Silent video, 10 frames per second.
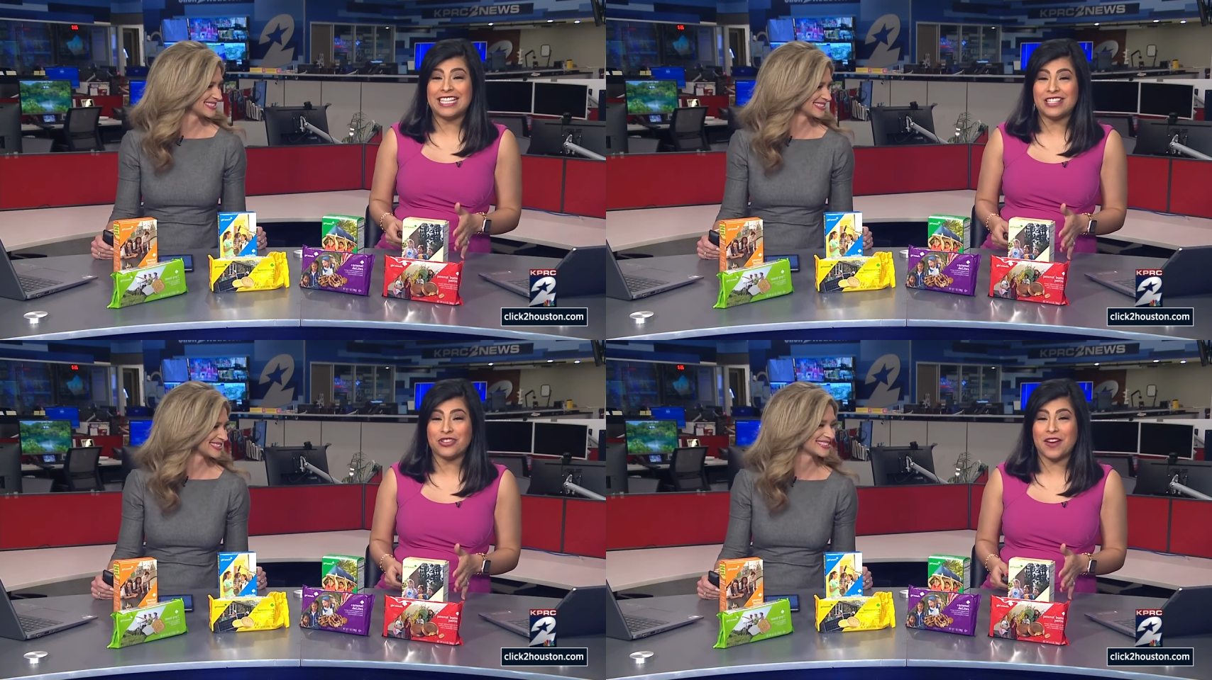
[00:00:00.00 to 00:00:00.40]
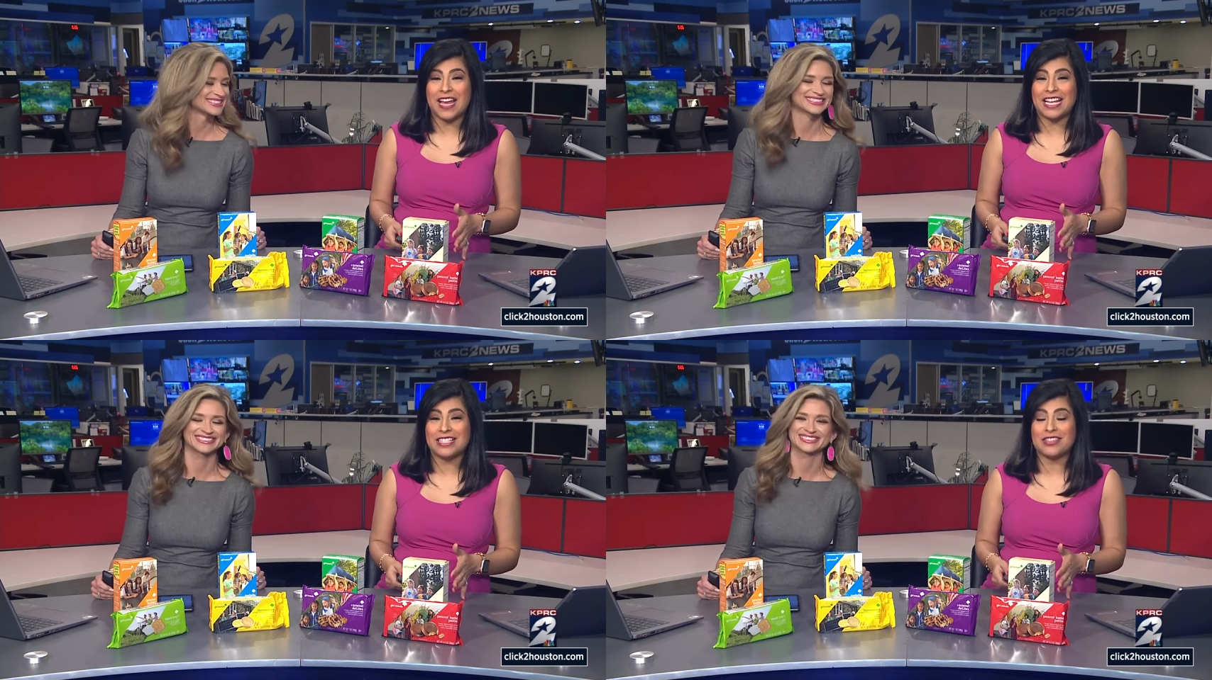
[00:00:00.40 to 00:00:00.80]
Speaker 1: get your
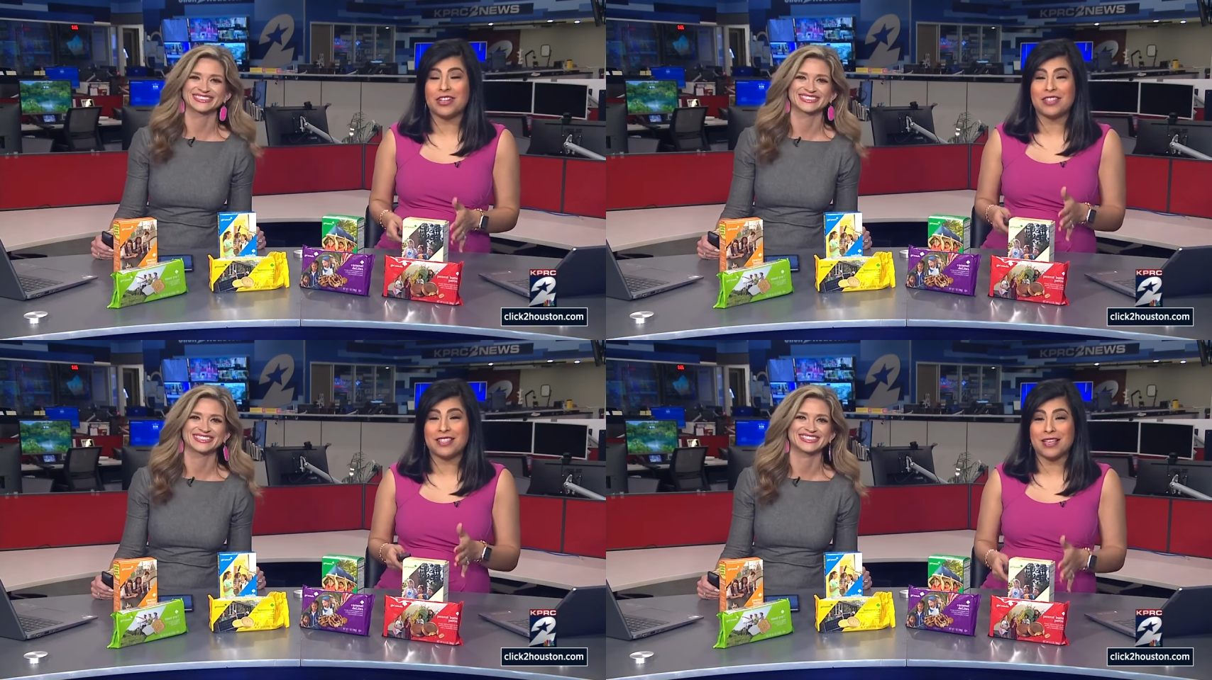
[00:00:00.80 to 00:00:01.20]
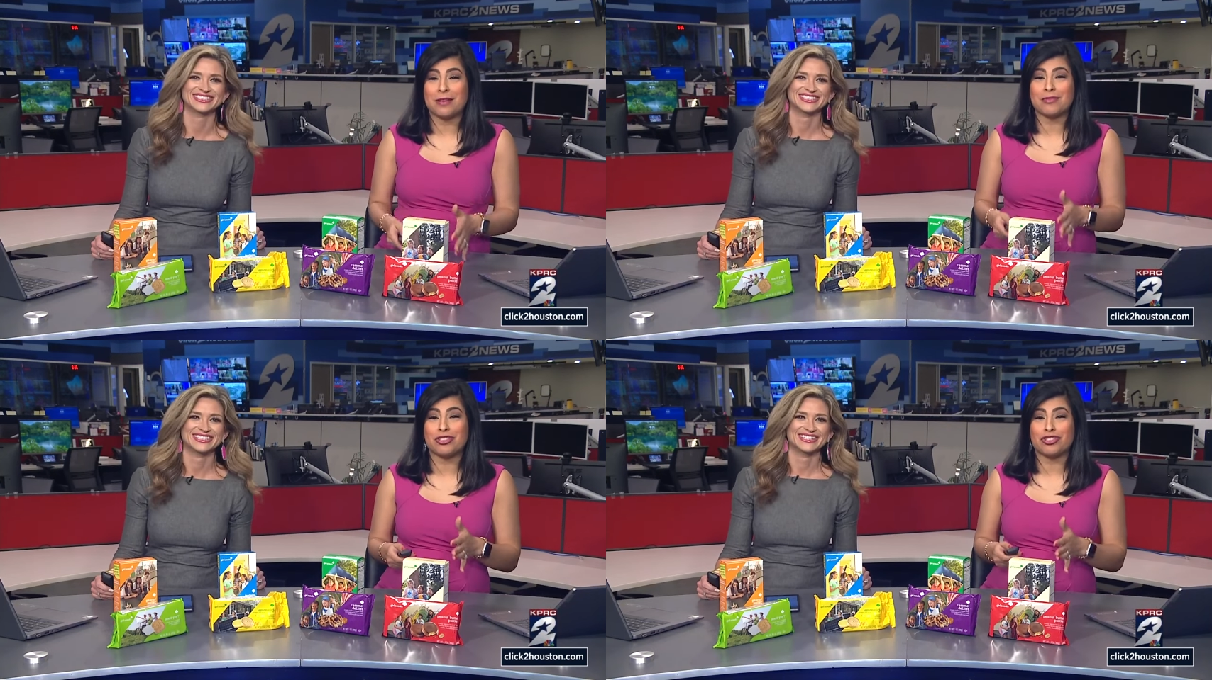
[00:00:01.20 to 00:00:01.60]
hands on
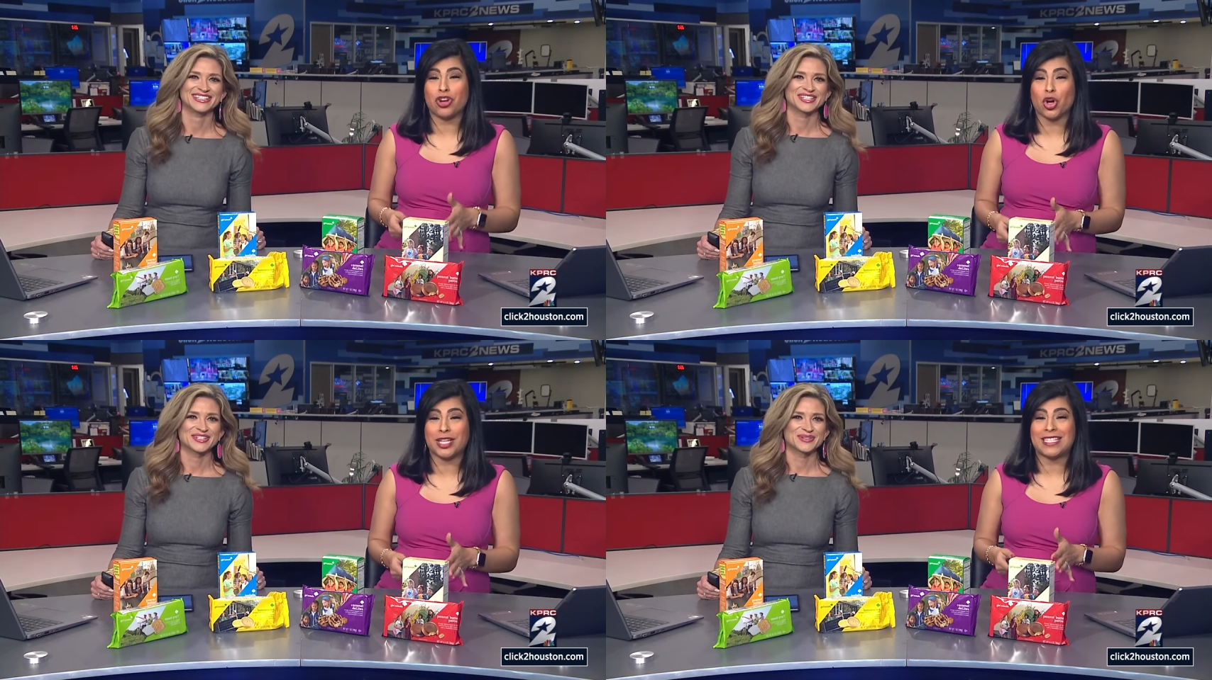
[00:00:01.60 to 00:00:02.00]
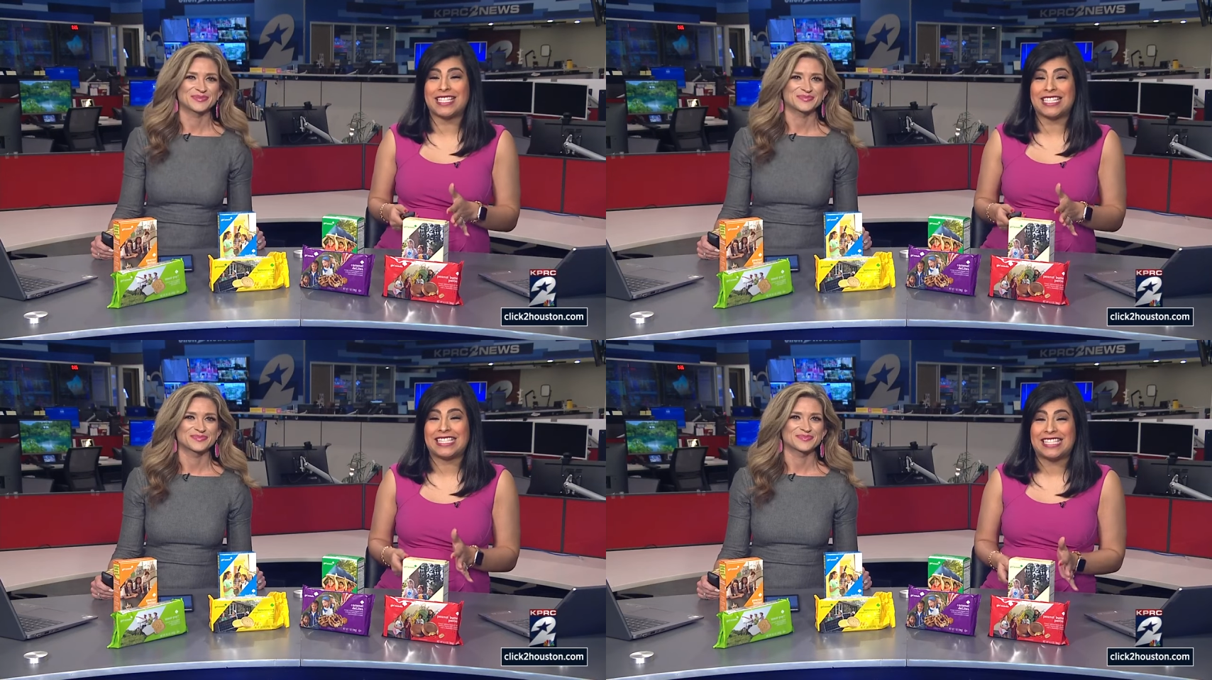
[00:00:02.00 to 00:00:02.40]
some starting
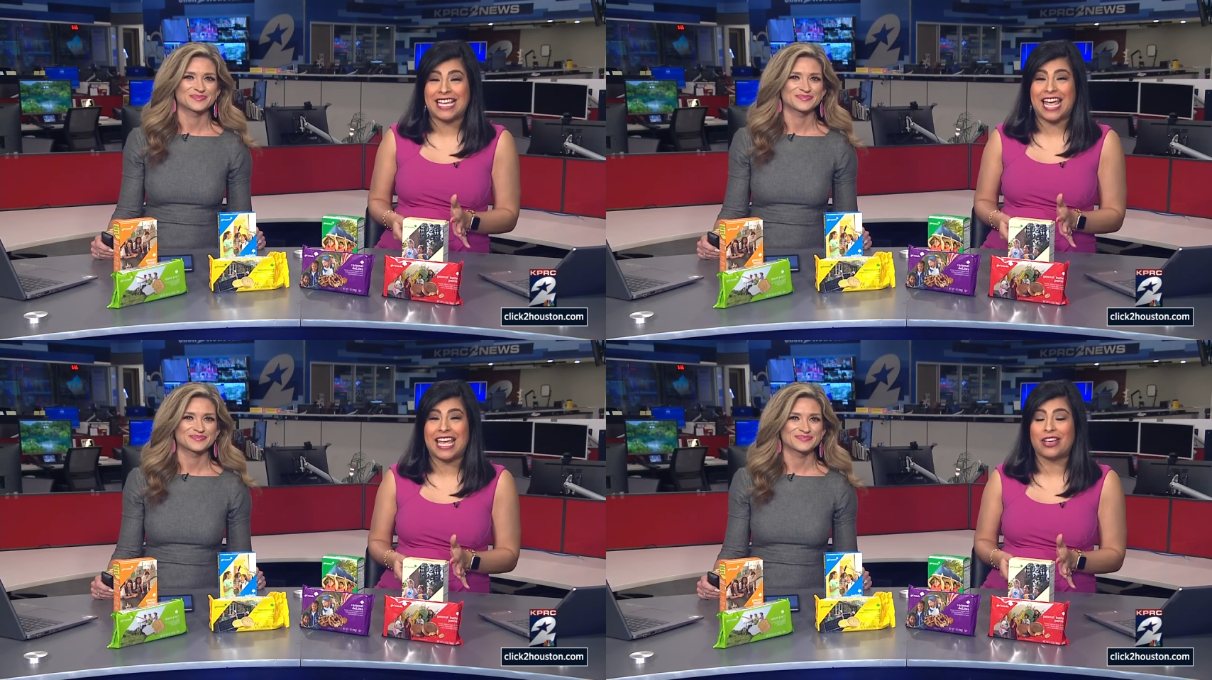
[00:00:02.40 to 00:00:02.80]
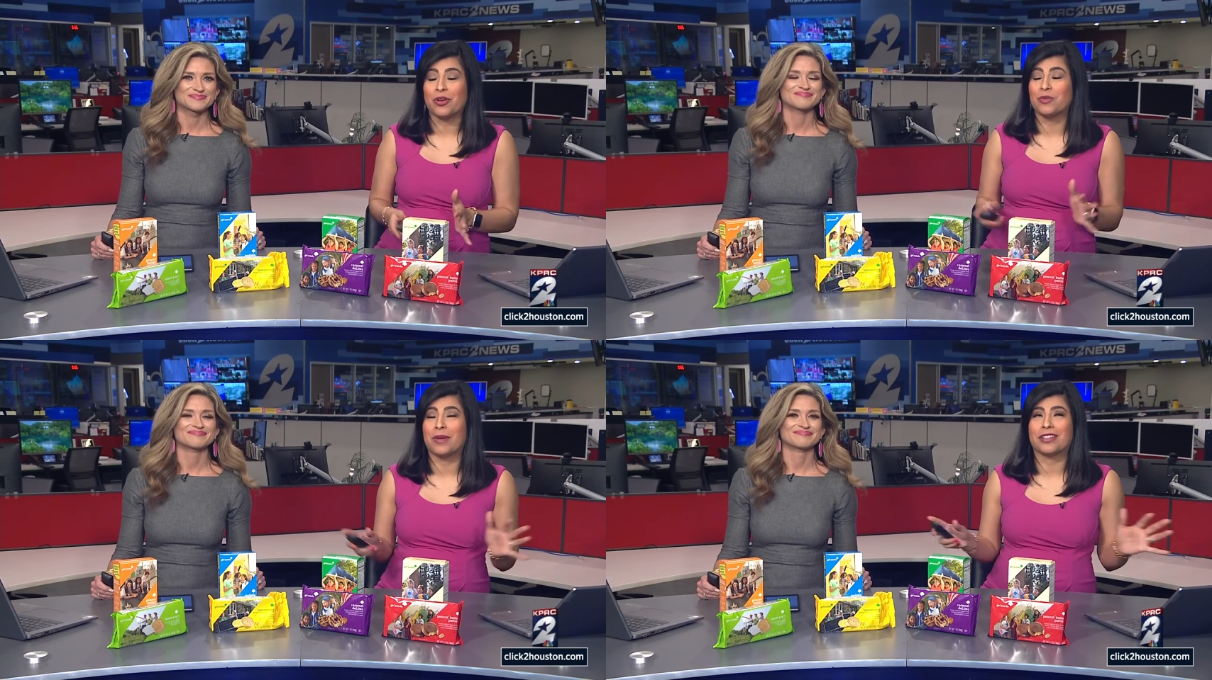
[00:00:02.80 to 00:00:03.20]
today.
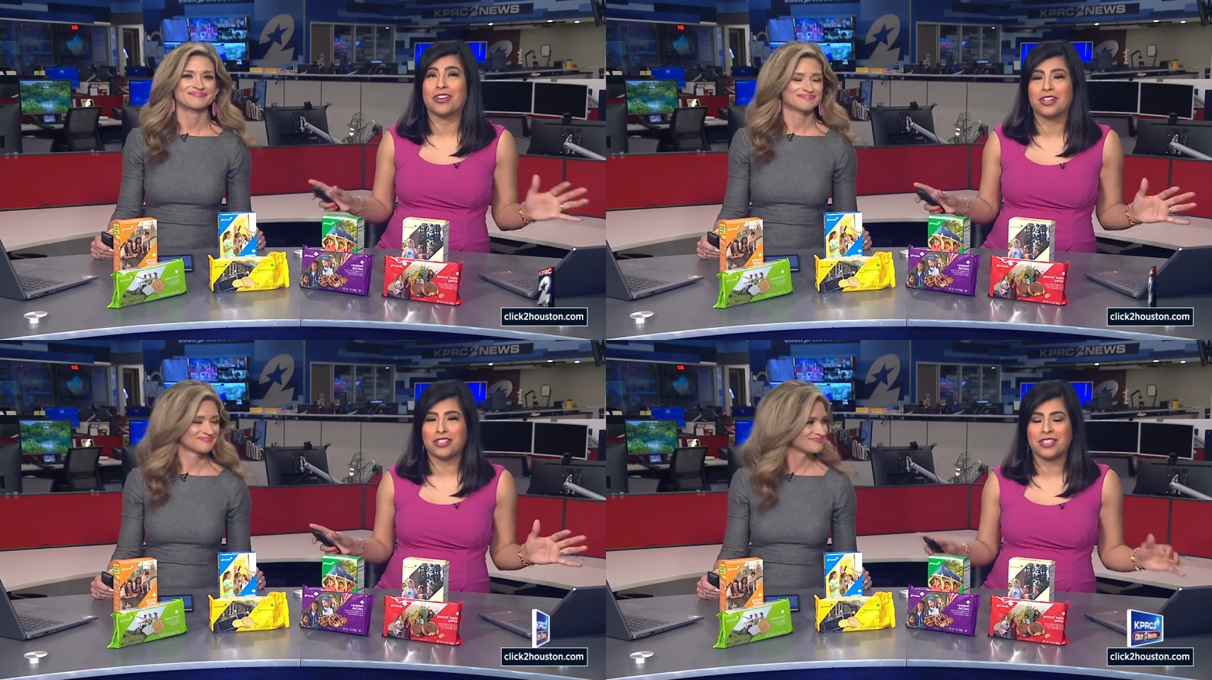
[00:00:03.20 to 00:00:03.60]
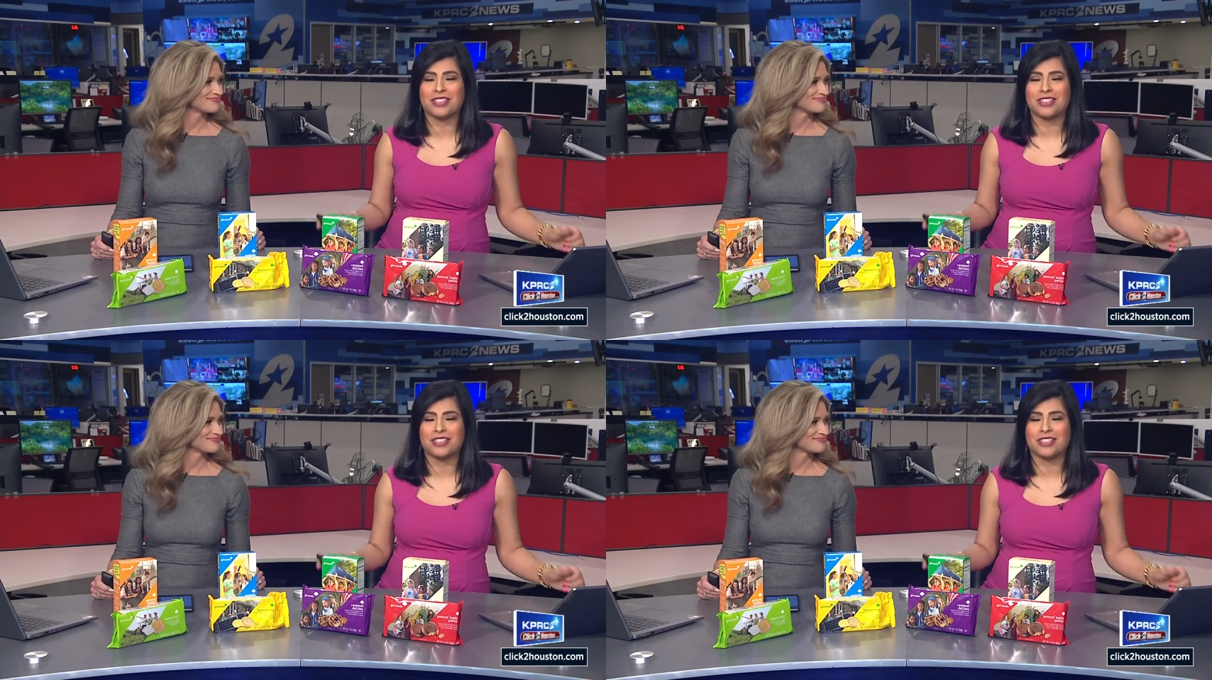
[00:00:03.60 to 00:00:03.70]
Oh my gosh, these